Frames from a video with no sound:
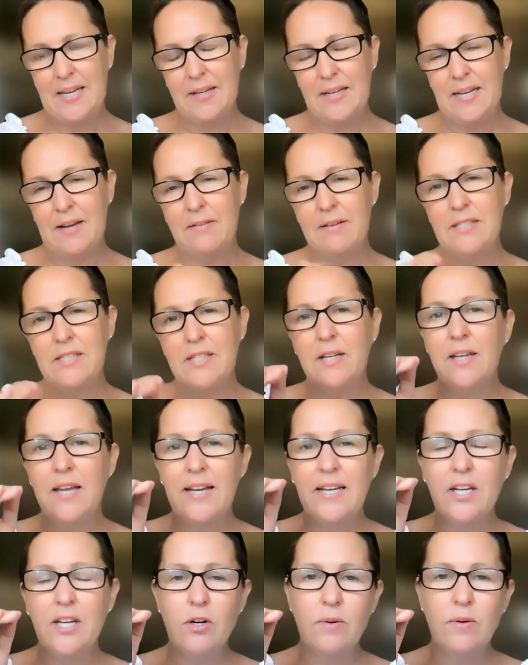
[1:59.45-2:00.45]
Now, it's not
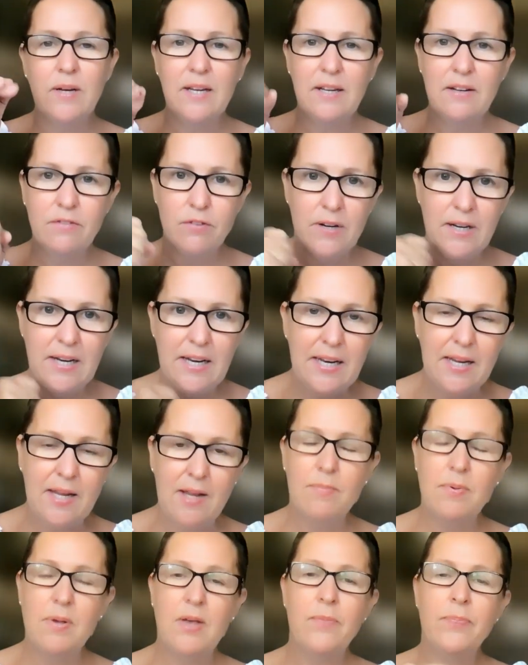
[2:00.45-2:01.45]
like you're going in for a
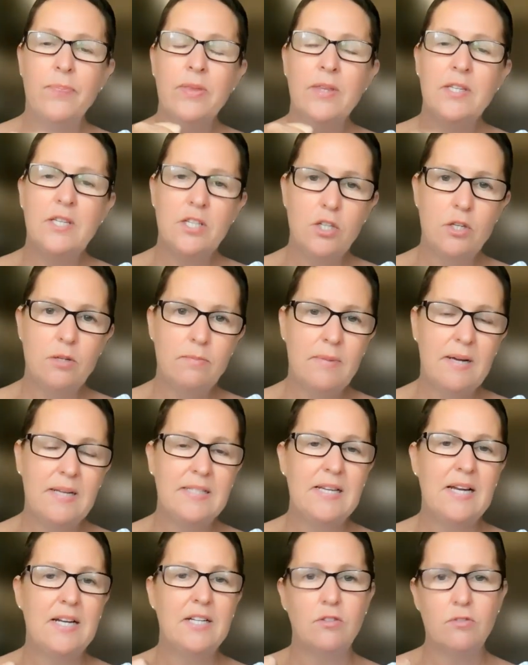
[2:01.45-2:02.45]
deep tissue
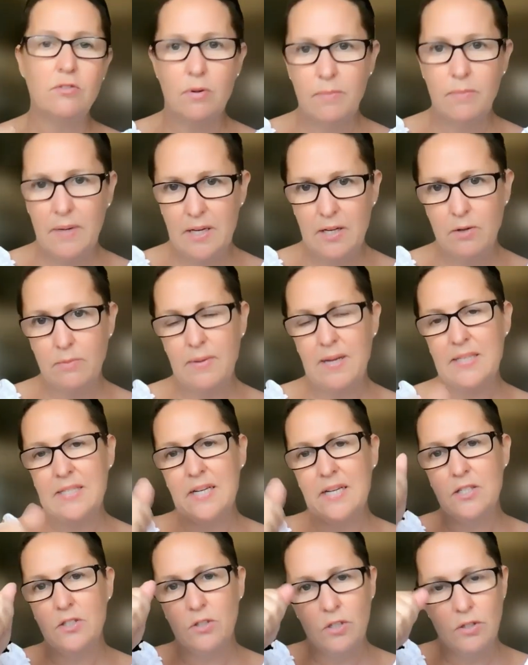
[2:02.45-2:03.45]
massage or a medial
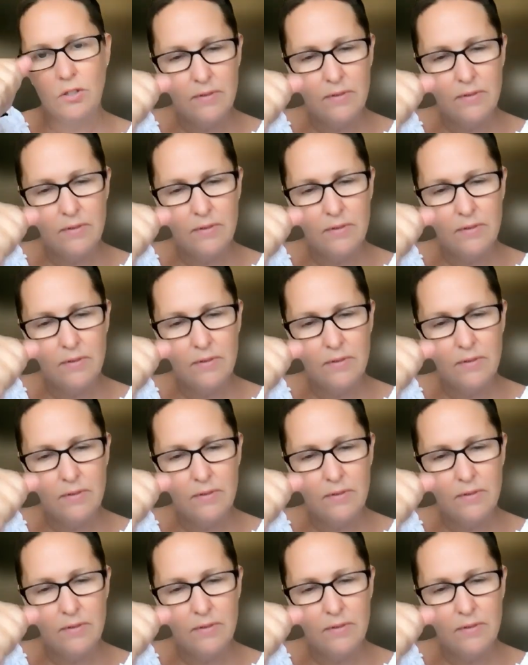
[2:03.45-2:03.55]
massage or you're